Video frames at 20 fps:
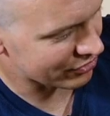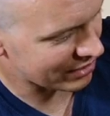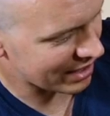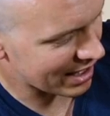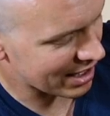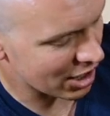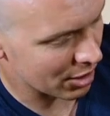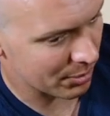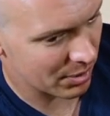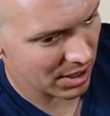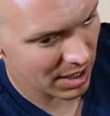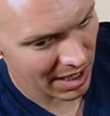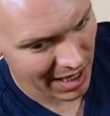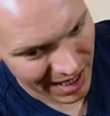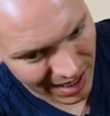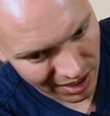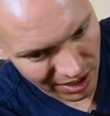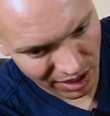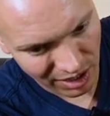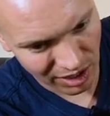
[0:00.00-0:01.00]
setup.
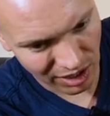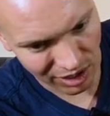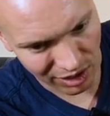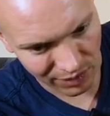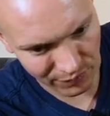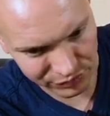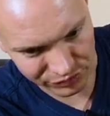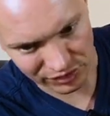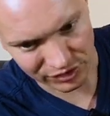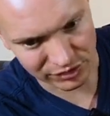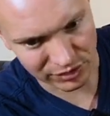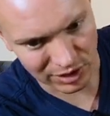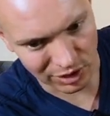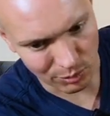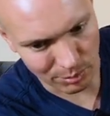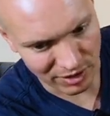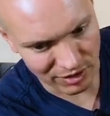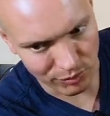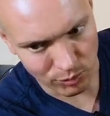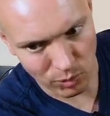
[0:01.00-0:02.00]
Obviously, there's a little
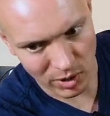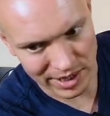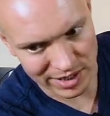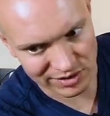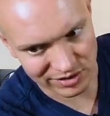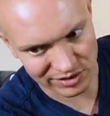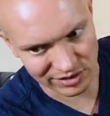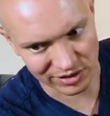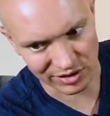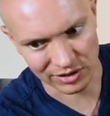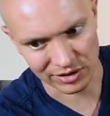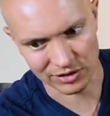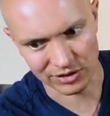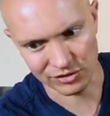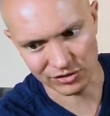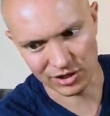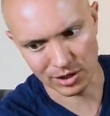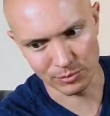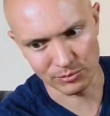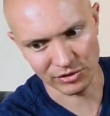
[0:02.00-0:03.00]
bit of weight.
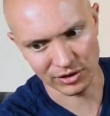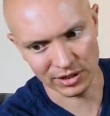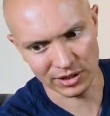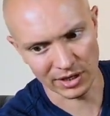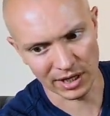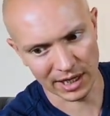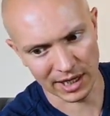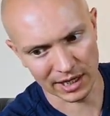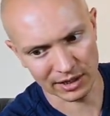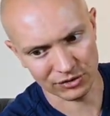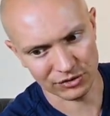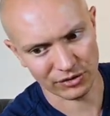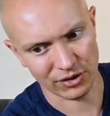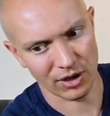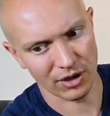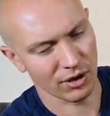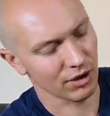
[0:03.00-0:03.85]
This comes in at,